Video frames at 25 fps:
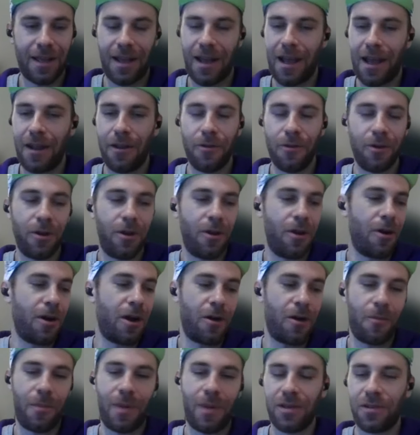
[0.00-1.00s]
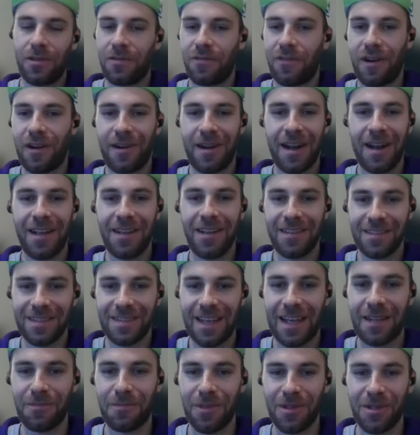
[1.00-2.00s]
I don't know how much Fahrenheit is
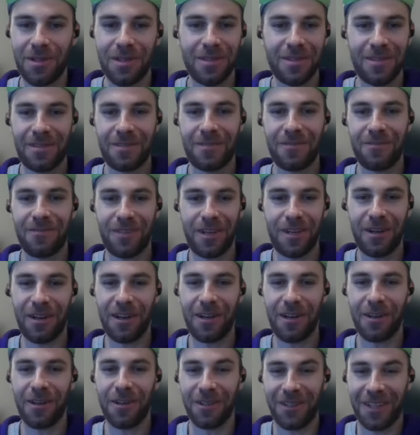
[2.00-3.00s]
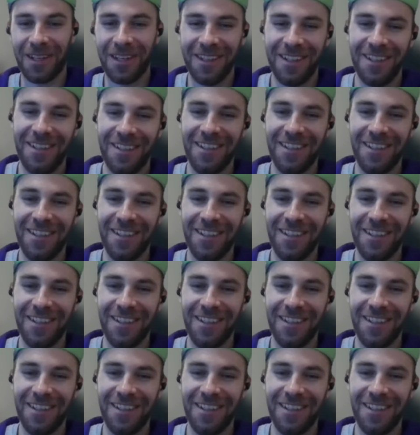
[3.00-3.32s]
that, but it's very cold.